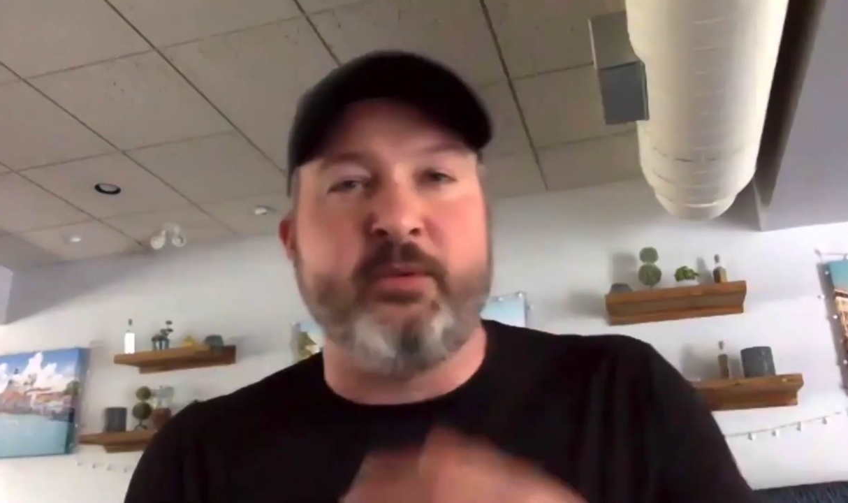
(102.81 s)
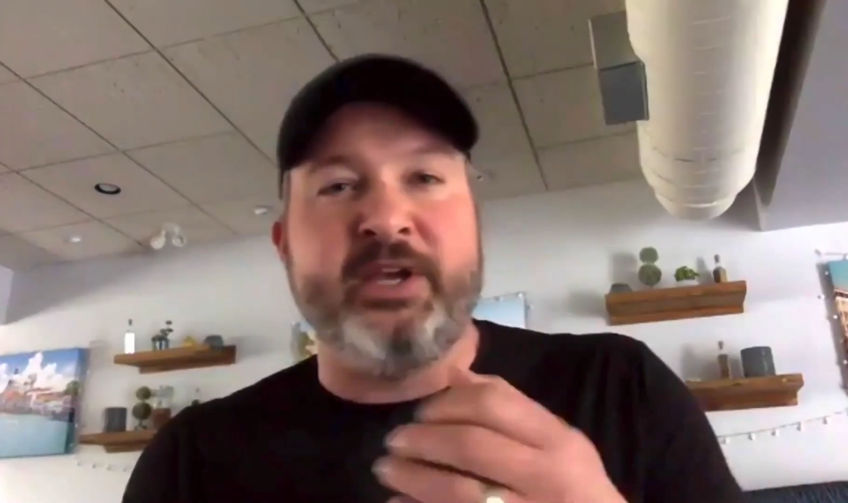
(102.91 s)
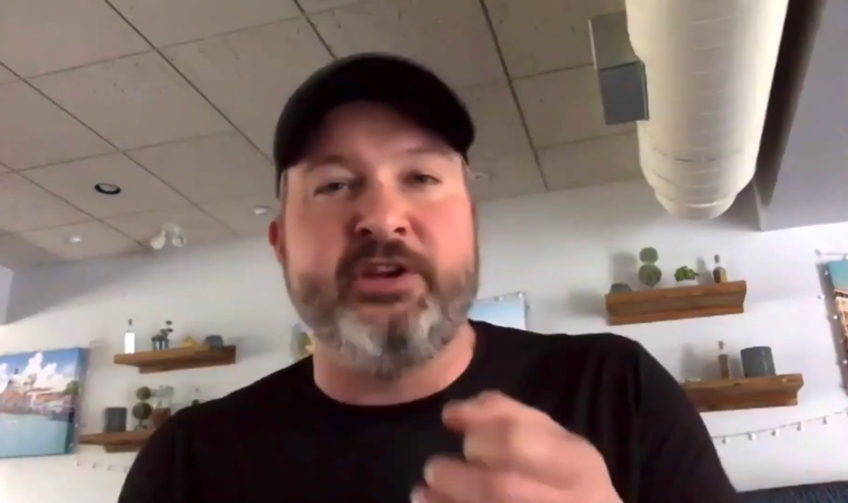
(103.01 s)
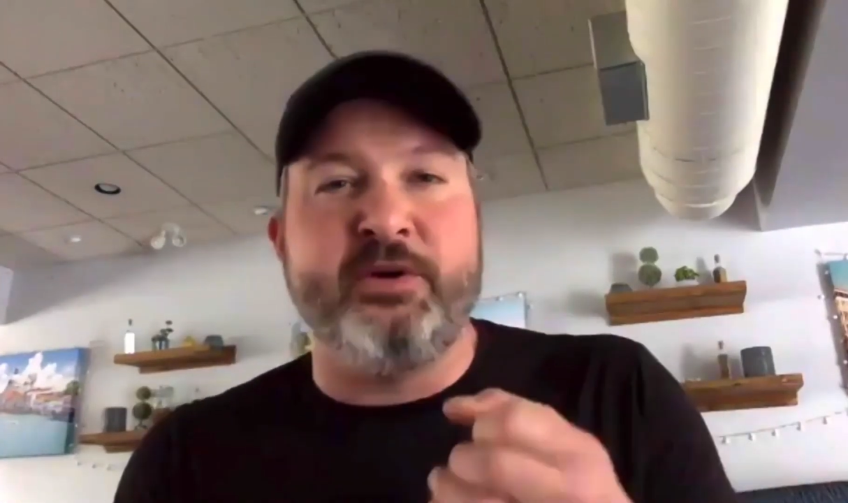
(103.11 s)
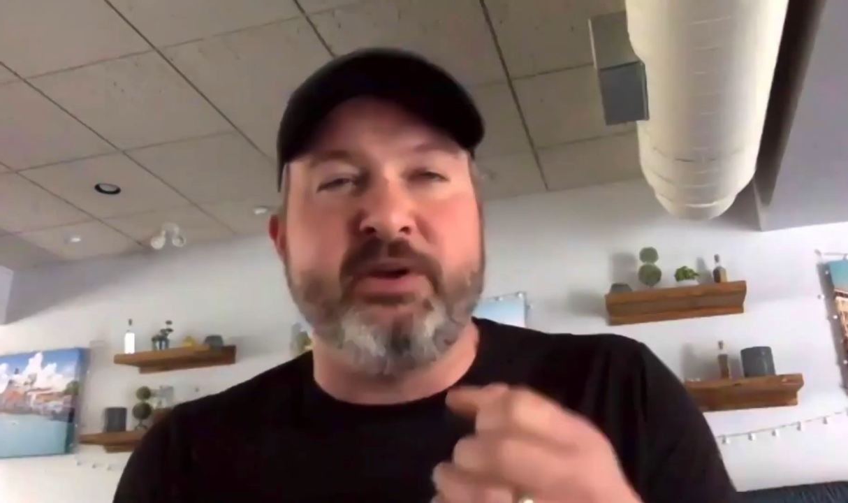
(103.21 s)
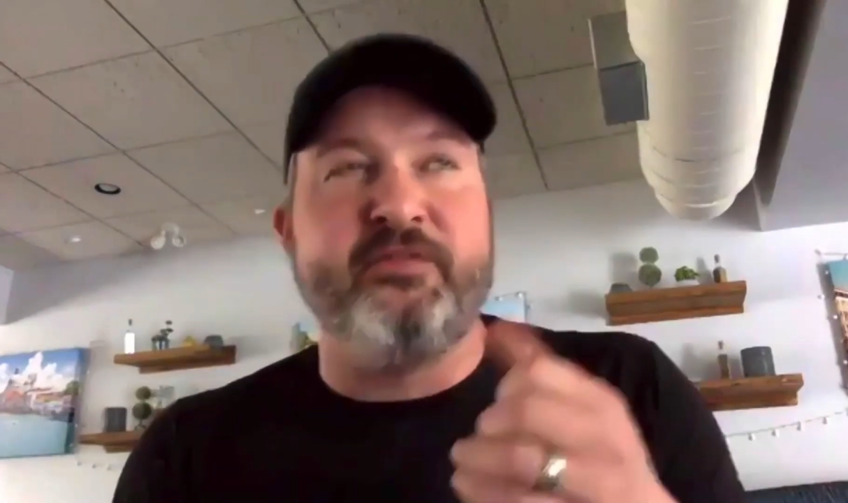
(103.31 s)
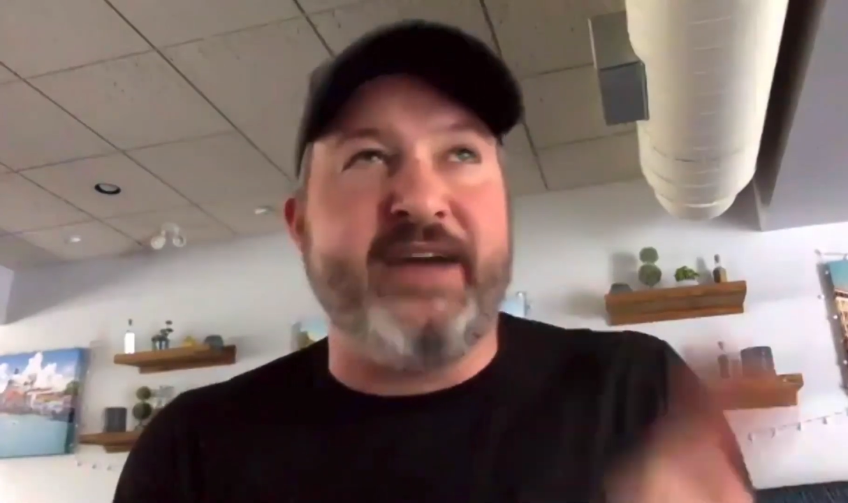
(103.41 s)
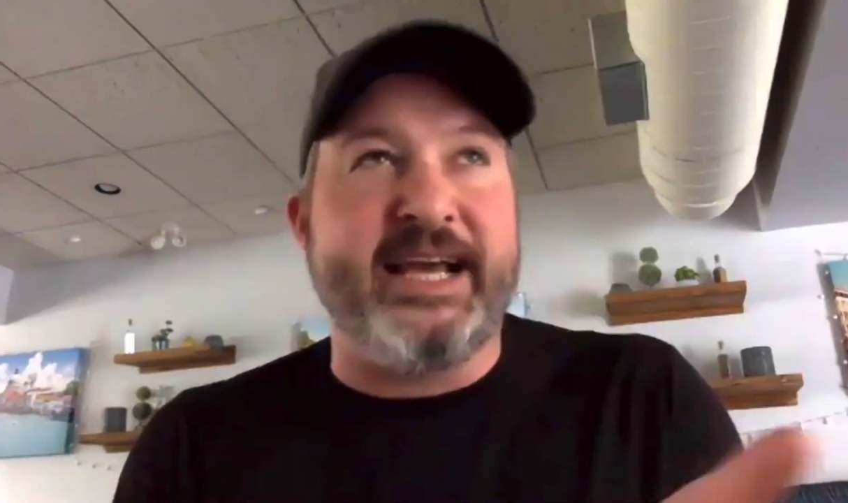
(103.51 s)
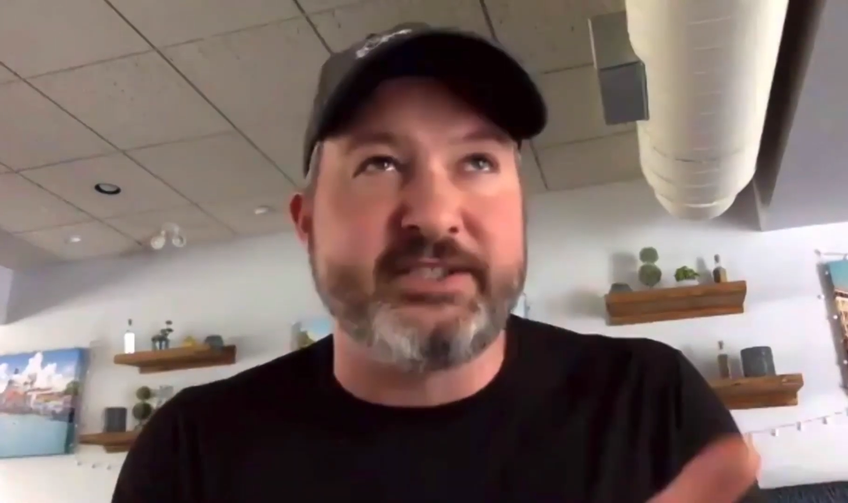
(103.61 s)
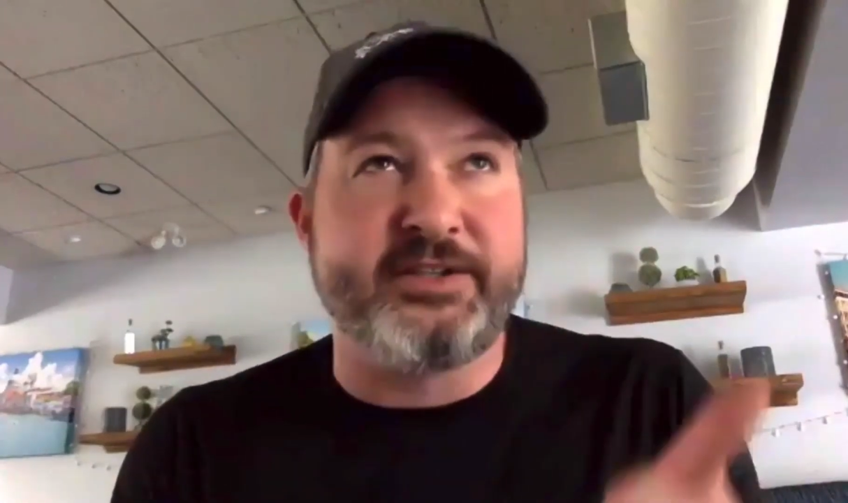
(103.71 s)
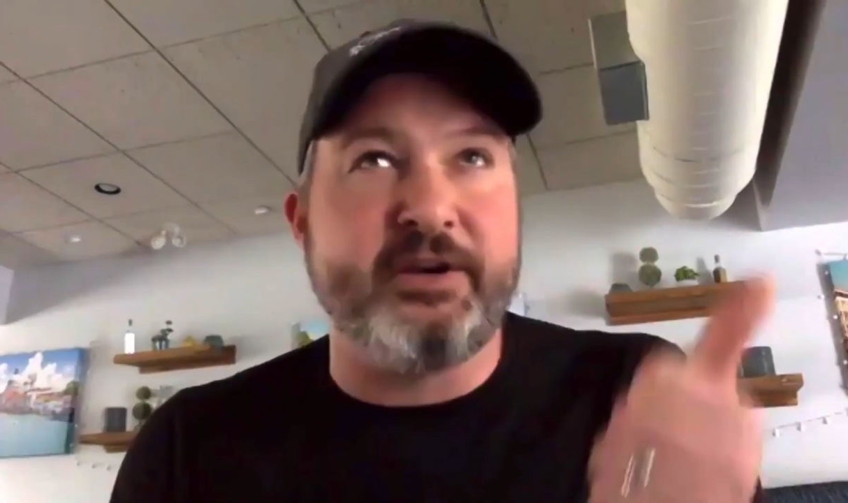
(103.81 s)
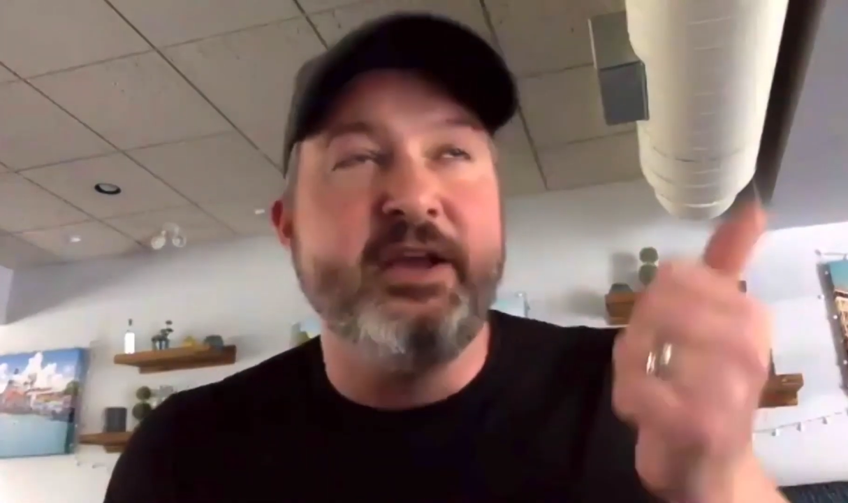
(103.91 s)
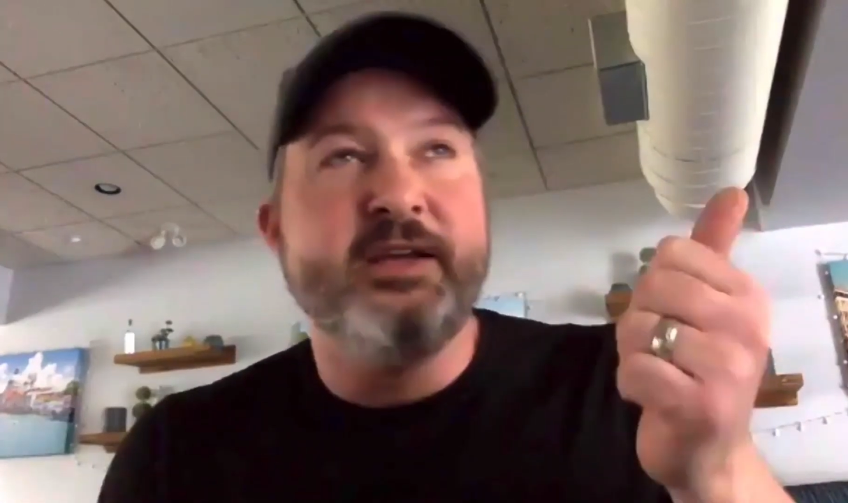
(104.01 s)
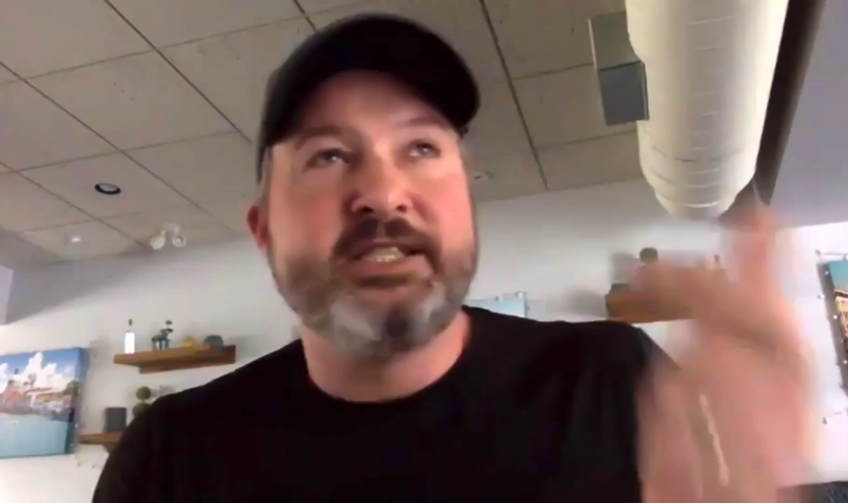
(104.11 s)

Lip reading: We can do it faster,